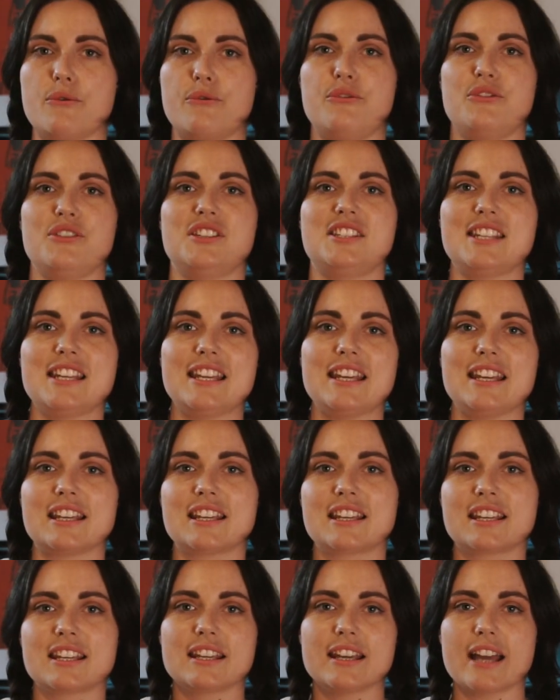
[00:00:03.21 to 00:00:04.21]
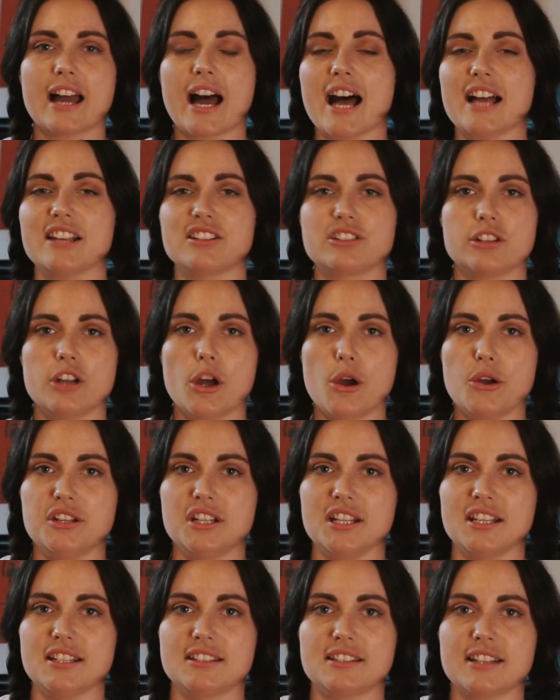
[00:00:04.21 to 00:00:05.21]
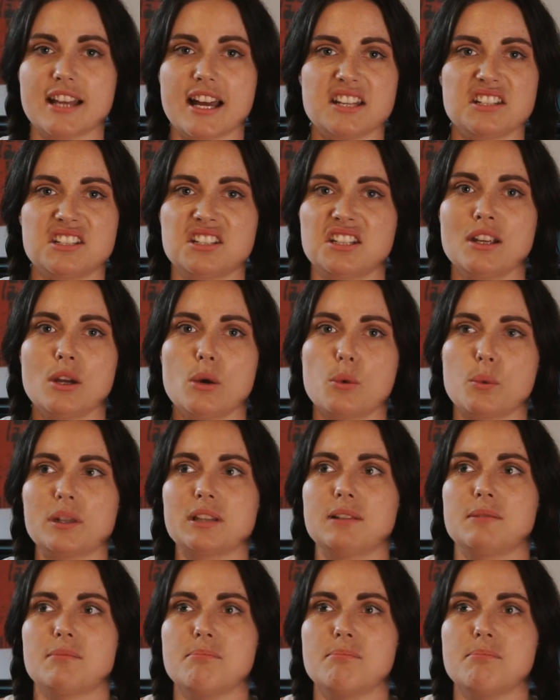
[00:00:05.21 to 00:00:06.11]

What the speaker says: physique has noticed that, well,